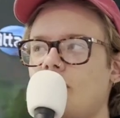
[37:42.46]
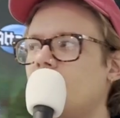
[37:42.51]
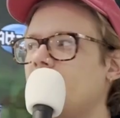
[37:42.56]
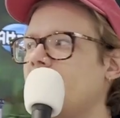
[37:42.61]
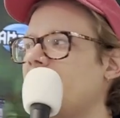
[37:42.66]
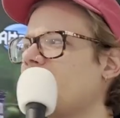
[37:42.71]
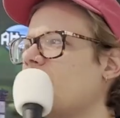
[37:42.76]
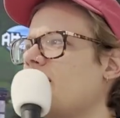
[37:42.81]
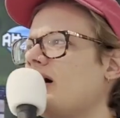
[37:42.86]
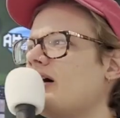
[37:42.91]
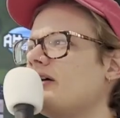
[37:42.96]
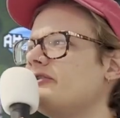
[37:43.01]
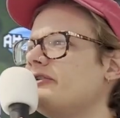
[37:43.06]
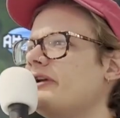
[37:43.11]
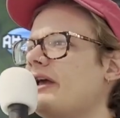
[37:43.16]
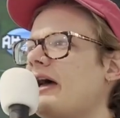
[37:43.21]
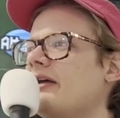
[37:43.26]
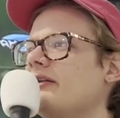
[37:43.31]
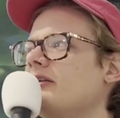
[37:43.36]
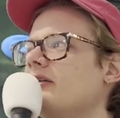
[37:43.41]
my gosh,
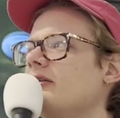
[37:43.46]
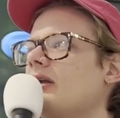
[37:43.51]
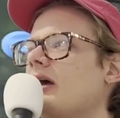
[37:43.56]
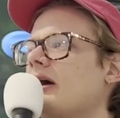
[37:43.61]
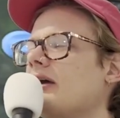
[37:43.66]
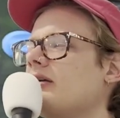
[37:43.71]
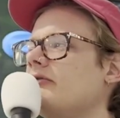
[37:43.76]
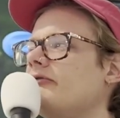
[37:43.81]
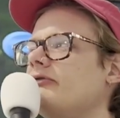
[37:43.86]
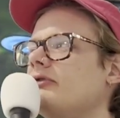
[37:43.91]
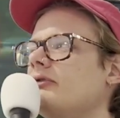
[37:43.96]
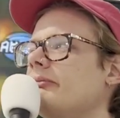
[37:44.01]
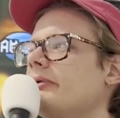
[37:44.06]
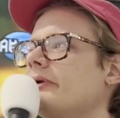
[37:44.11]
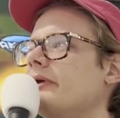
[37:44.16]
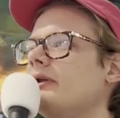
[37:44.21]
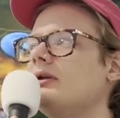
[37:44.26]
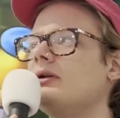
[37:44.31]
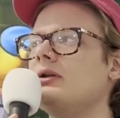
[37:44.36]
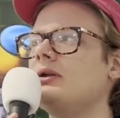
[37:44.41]
yeah, dude. I could flip
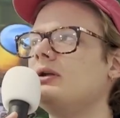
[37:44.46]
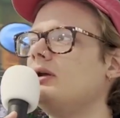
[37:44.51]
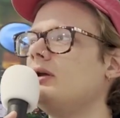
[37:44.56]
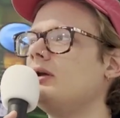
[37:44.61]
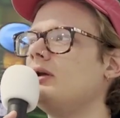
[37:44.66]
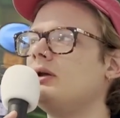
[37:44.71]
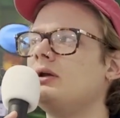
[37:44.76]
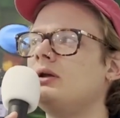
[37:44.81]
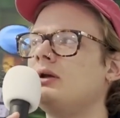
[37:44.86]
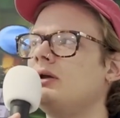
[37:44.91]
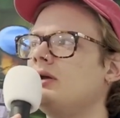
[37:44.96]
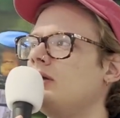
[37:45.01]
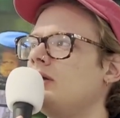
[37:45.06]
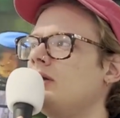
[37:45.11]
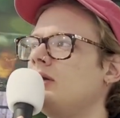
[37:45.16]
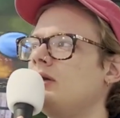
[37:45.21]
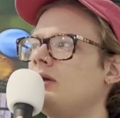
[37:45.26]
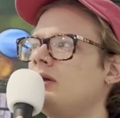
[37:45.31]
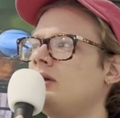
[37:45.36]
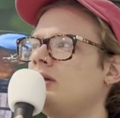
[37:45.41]
in.
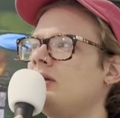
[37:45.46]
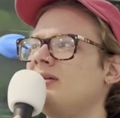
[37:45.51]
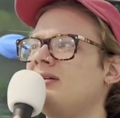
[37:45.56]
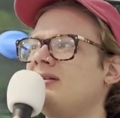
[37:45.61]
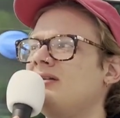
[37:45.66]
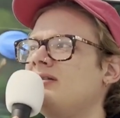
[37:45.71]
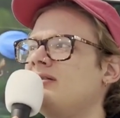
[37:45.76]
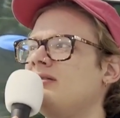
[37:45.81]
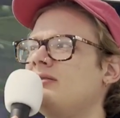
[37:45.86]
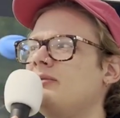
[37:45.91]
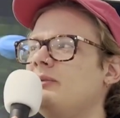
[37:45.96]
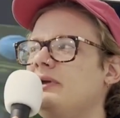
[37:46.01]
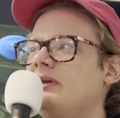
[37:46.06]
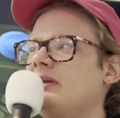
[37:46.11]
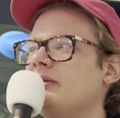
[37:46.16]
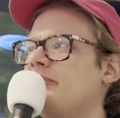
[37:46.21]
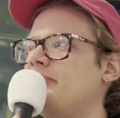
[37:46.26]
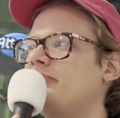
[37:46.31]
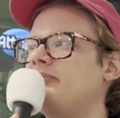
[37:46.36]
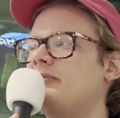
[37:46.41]
We
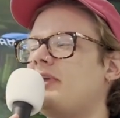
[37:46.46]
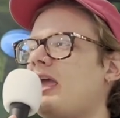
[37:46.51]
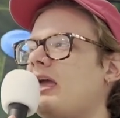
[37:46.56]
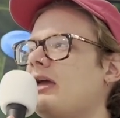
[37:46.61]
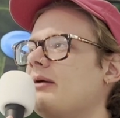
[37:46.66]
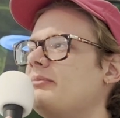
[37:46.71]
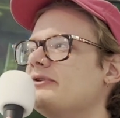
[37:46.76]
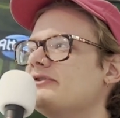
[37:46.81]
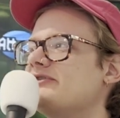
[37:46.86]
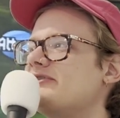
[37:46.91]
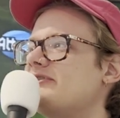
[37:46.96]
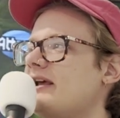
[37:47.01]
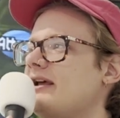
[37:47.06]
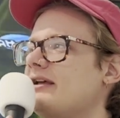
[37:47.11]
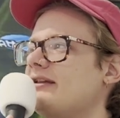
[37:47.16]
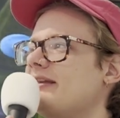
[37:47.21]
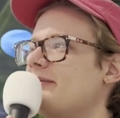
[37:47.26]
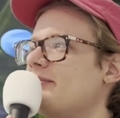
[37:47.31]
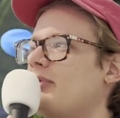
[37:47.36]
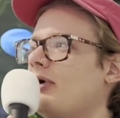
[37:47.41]
could camp in
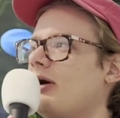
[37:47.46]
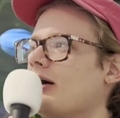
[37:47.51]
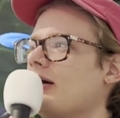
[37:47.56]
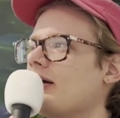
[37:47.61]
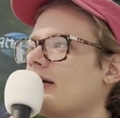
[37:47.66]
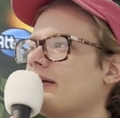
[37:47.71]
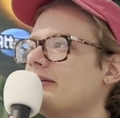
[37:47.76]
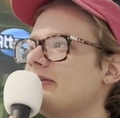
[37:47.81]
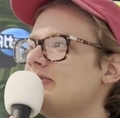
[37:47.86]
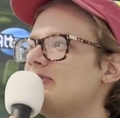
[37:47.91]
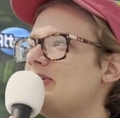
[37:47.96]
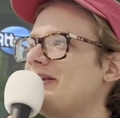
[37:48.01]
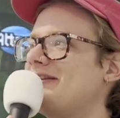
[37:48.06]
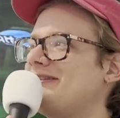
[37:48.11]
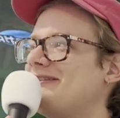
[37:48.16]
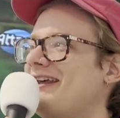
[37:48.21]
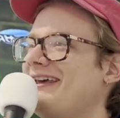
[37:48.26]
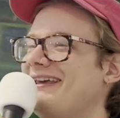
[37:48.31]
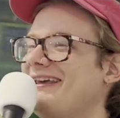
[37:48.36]
Stanley Park and just.